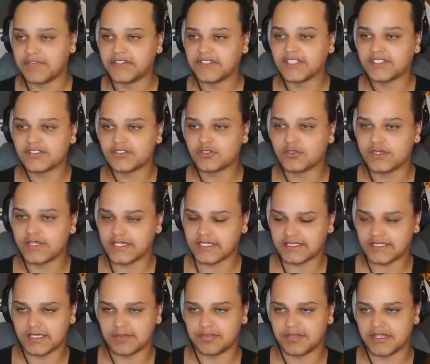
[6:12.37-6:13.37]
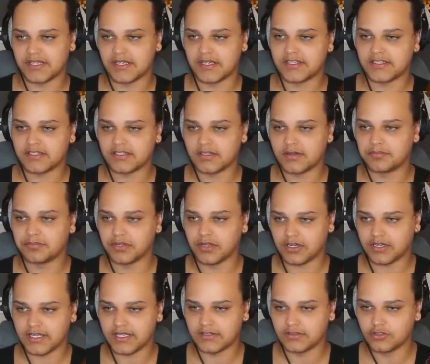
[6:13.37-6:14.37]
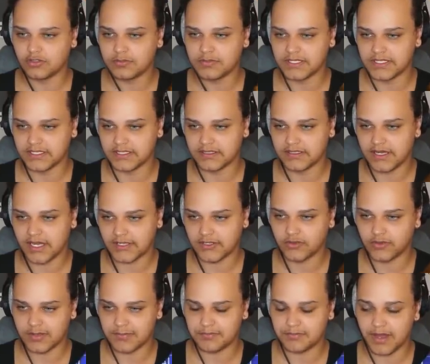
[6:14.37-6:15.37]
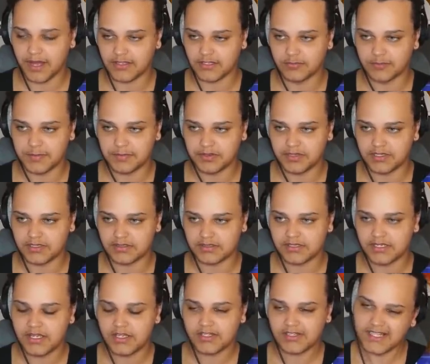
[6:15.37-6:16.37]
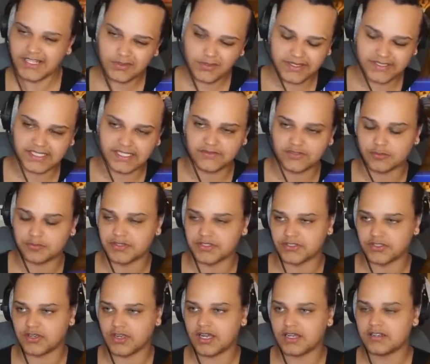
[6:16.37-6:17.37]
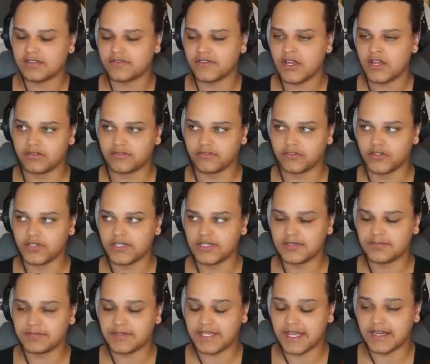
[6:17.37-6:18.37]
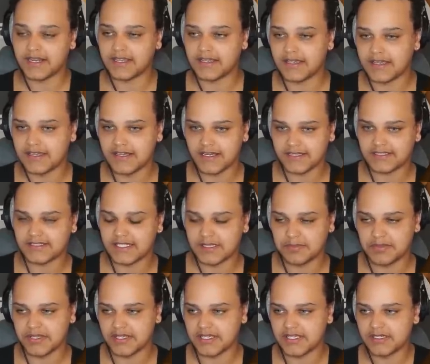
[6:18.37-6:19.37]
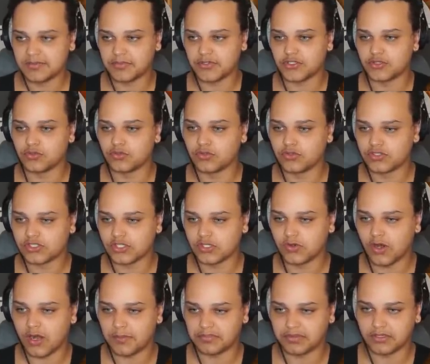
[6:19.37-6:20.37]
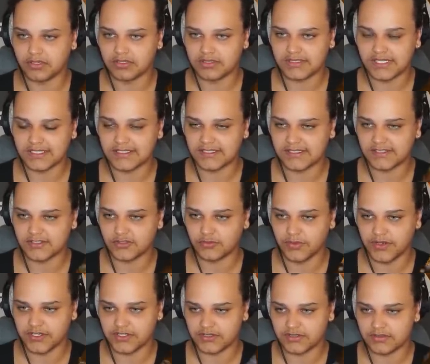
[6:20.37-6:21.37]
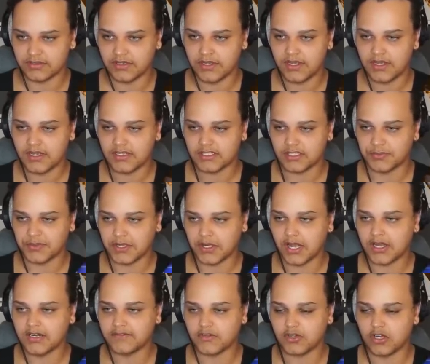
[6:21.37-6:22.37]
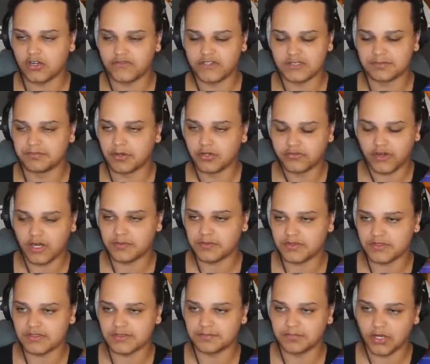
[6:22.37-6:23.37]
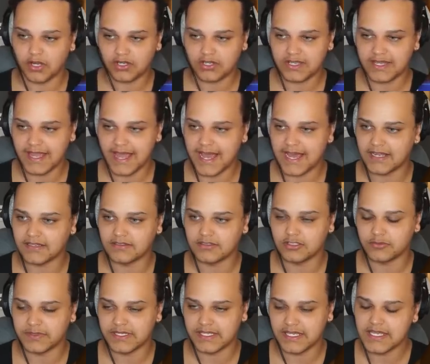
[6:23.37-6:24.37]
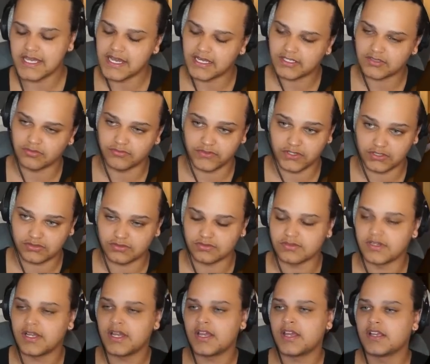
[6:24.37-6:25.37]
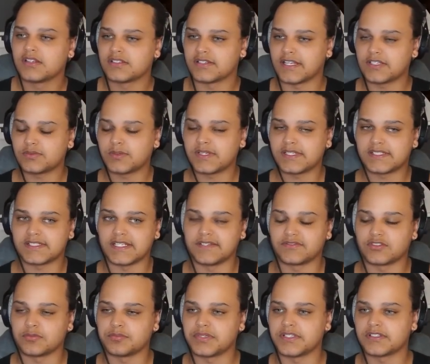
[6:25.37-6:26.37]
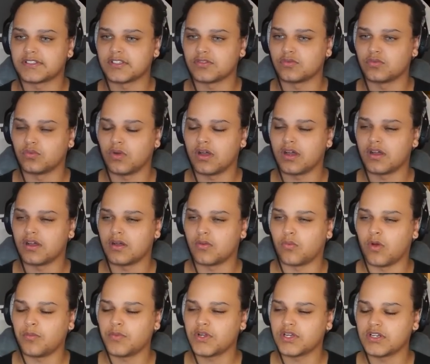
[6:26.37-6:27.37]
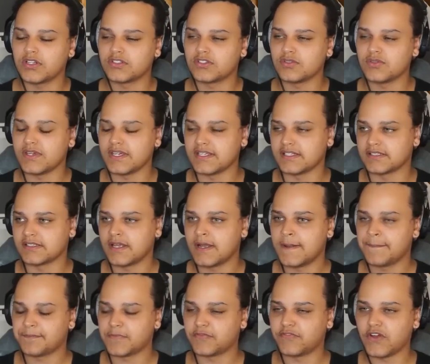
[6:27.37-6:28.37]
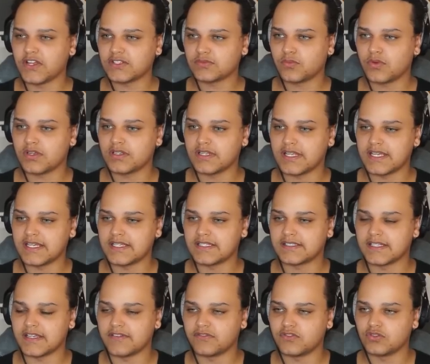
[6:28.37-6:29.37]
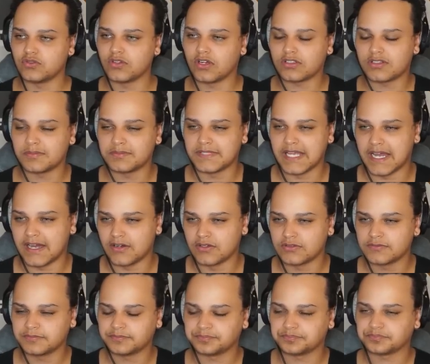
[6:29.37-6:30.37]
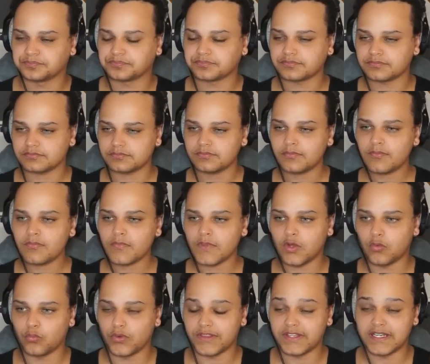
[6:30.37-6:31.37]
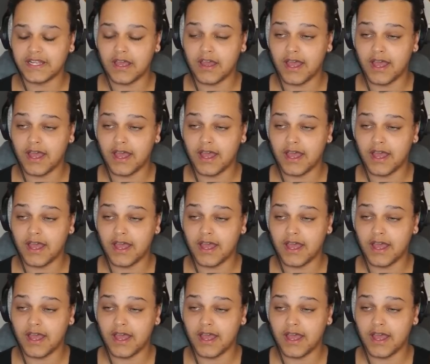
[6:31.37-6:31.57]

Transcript: if he doesn't do EXDP, he's gonna block it normally and you'll be plus. So that's what a safe jump is. You kind of avoid getting EXDP'd, but you also are plus in the situation. So it kind of covers both options, blocking and doing EX reversal. So that's what a safe jump is. So what we're gonna do is, the first one is if you knock them down with an